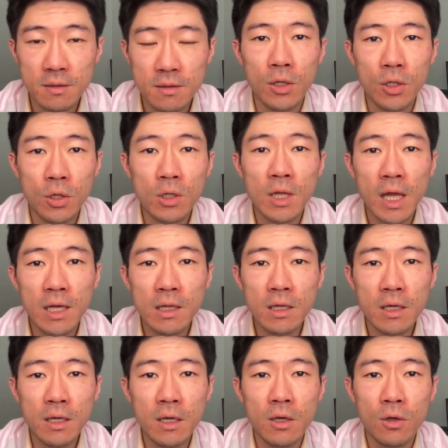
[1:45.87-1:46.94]
you're
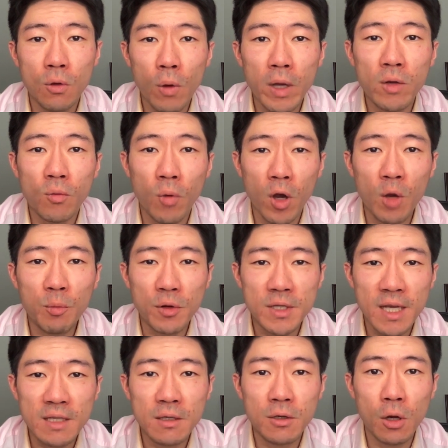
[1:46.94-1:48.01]
likely quite well
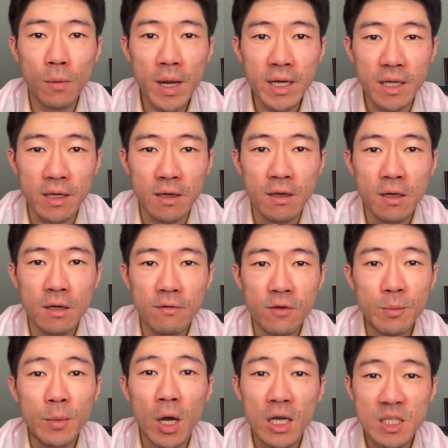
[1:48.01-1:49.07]
protected already
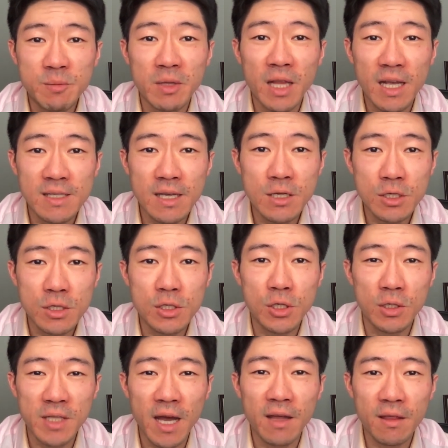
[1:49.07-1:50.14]
from hospitalizations or
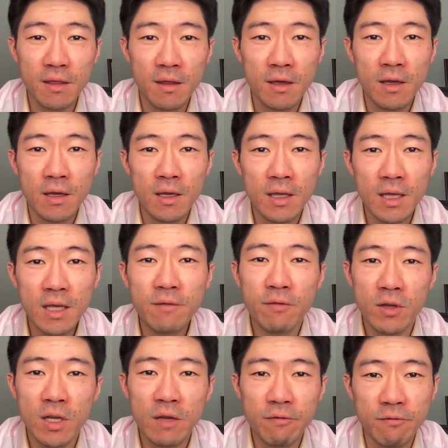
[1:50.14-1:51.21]
death
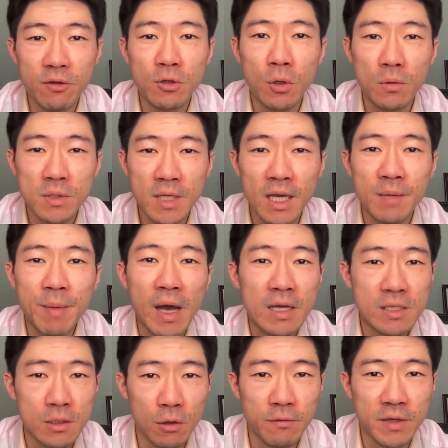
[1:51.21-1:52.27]
even if you don't take
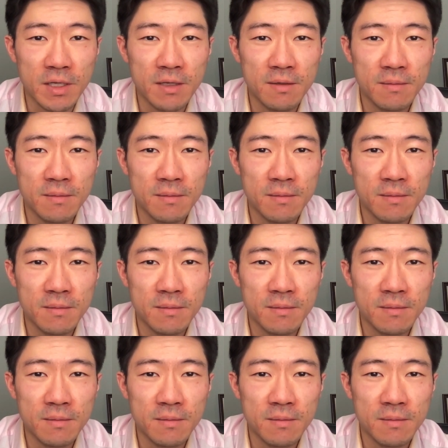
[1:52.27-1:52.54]
Paxlovid.